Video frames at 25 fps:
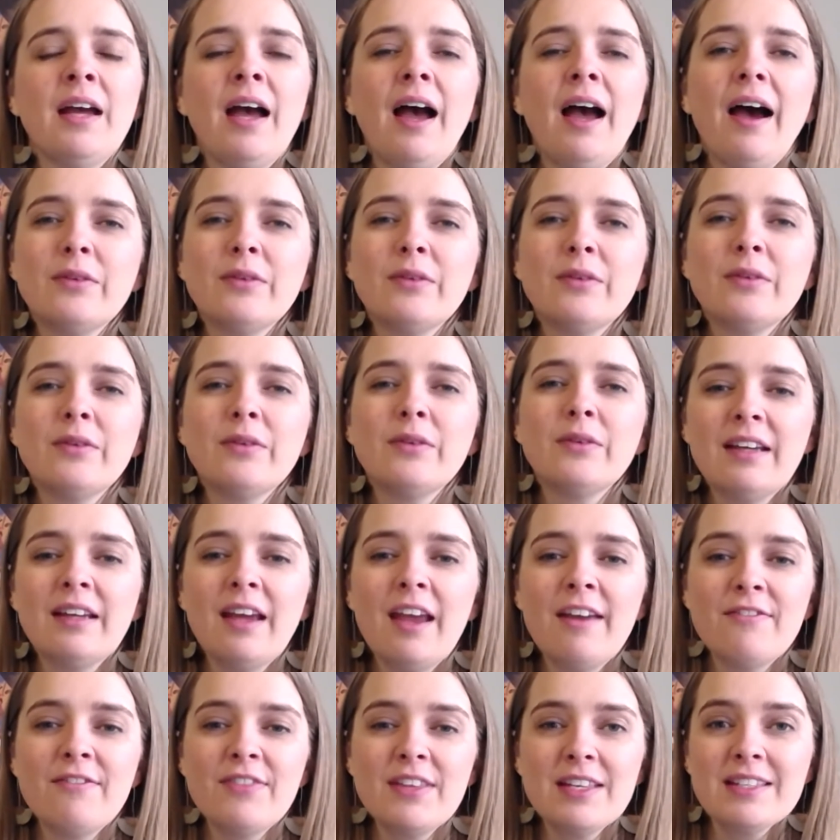And I would say
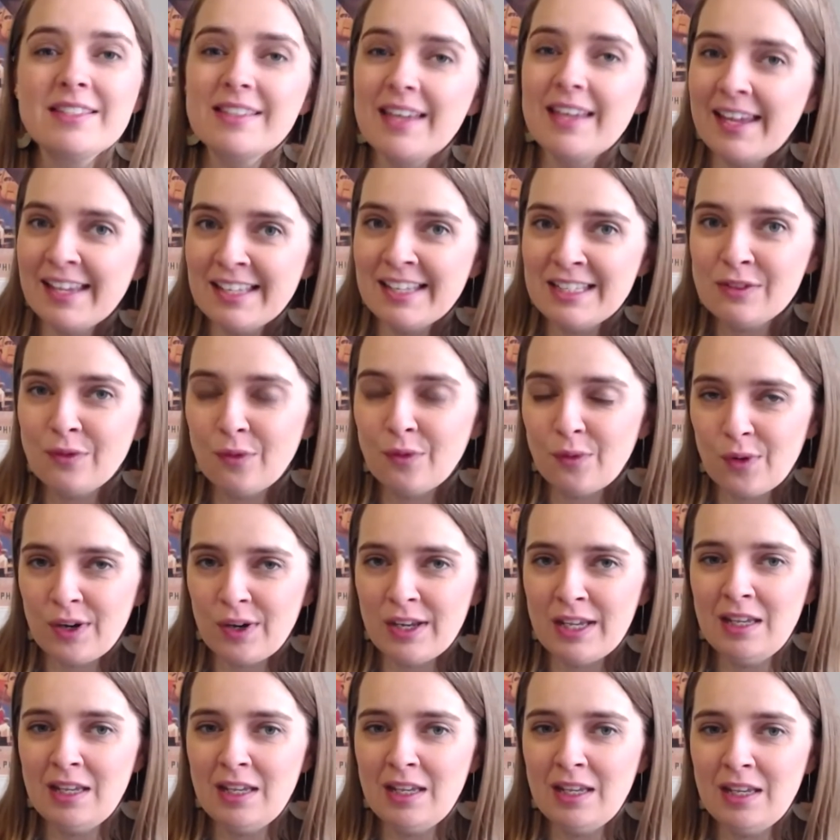if this is
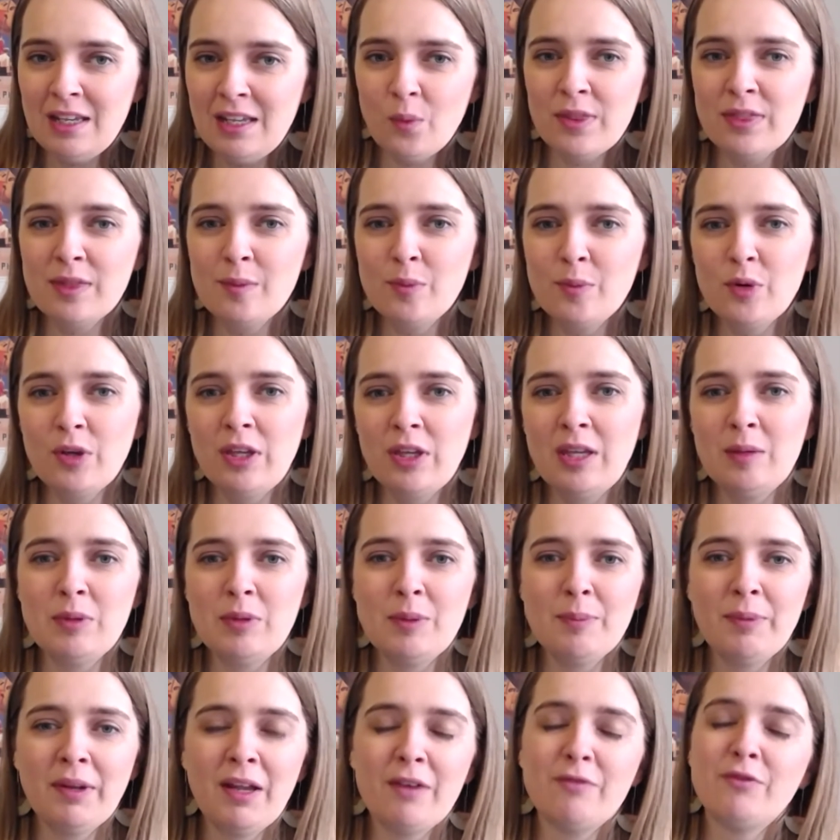free with the bookkeeping
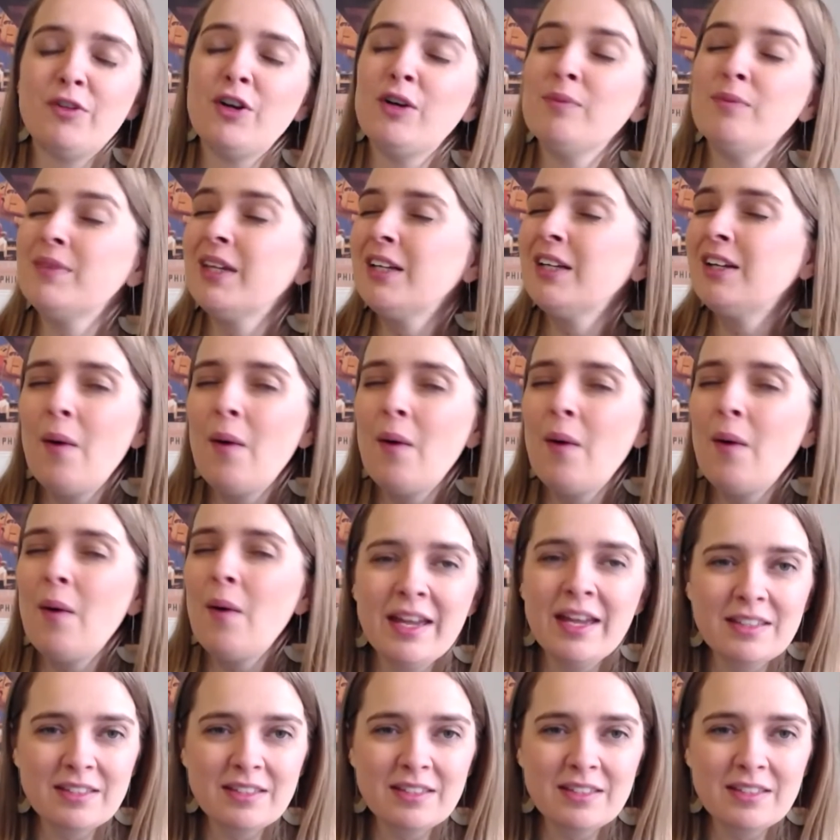platform, then go ahead,